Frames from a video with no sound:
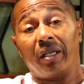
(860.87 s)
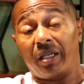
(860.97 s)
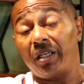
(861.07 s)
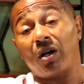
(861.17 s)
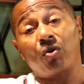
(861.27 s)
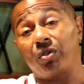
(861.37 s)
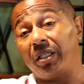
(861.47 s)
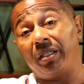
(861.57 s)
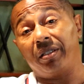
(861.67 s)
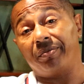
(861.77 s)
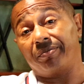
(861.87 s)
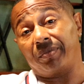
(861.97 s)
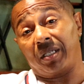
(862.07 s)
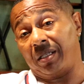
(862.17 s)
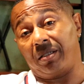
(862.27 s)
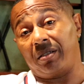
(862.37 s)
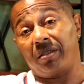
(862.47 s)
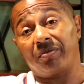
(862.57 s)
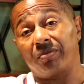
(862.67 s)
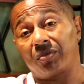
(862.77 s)
and he OD'd and
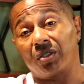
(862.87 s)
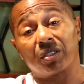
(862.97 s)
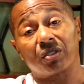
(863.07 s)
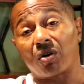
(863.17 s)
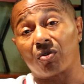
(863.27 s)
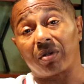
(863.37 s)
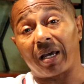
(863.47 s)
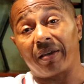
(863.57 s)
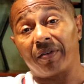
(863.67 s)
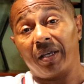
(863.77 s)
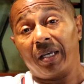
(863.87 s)
and took his own life